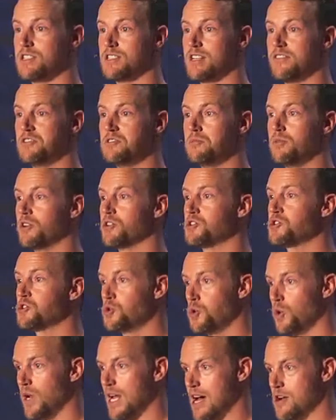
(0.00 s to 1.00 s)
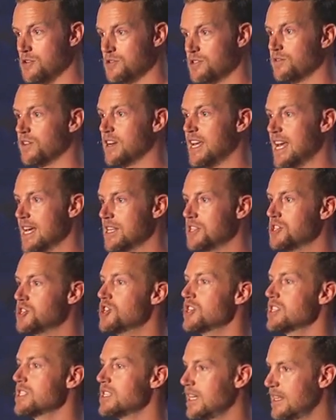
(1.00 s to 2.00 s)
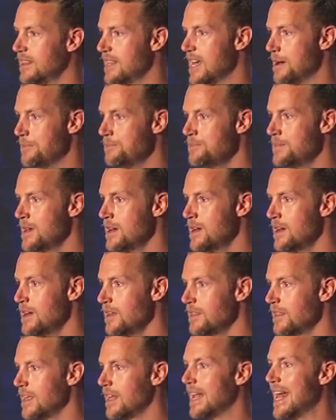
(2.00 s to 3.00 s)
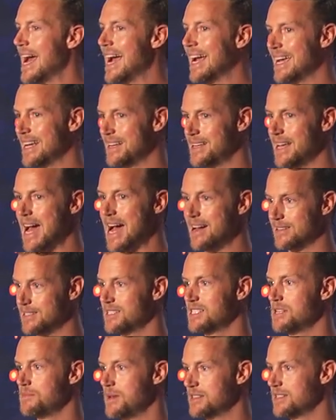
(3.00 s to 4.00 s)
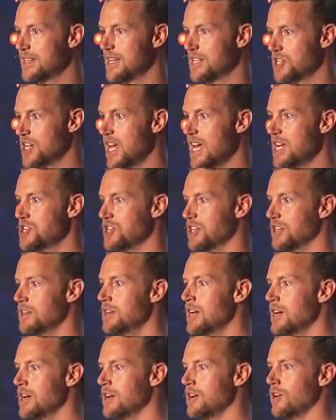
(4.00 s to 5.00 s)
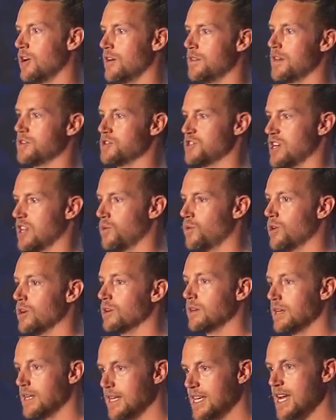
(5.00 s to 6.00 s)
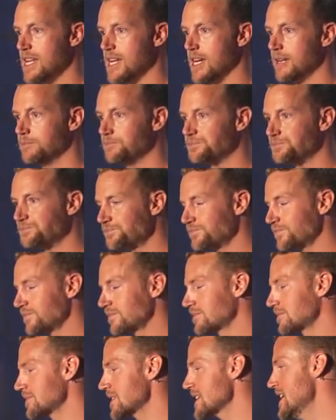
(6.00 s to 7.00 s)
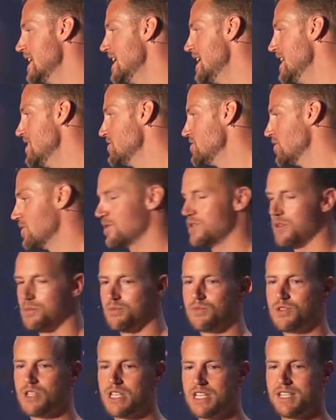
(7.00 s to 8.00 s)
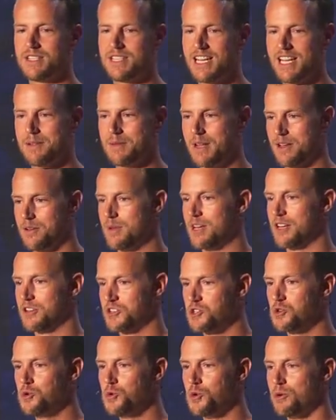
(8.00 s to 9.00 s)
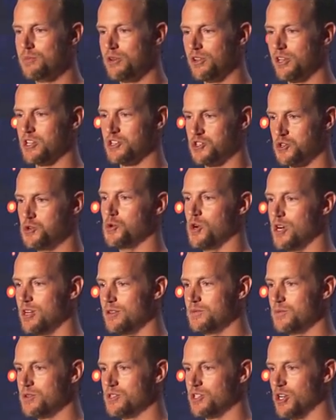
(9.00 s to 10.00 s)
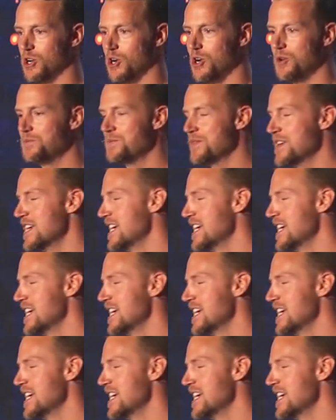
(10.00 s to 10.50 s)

is enough to build a schoolhouse for kids just like them that lack access to basic education on the other side of the world in Kenya. So the, telling like it would be a school building a school was the goal.